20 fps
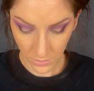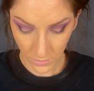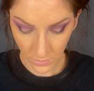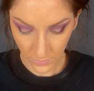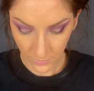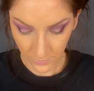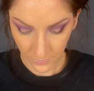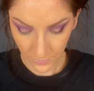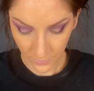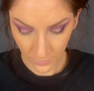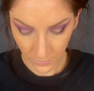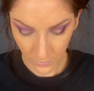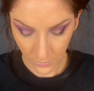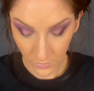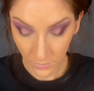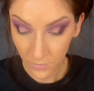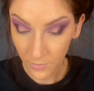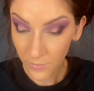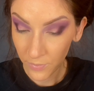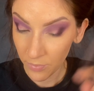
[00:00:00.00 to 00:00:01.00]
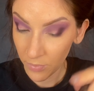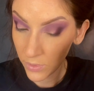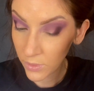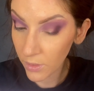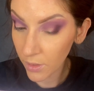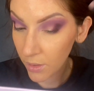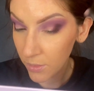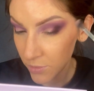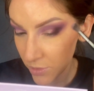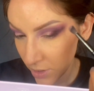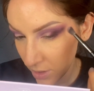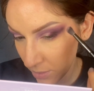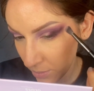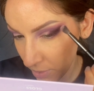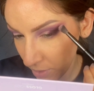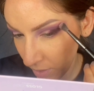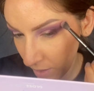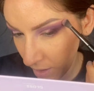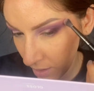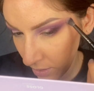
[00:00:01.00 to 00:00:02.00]
I'm just gonna
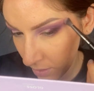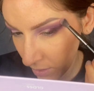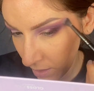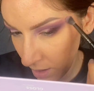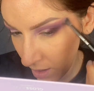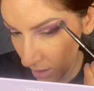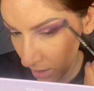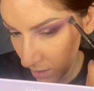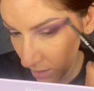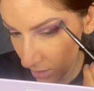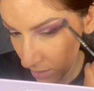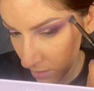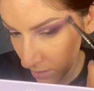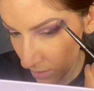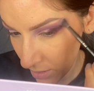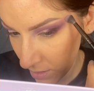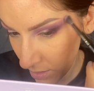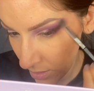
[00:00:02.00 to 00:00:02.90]
put that on the end.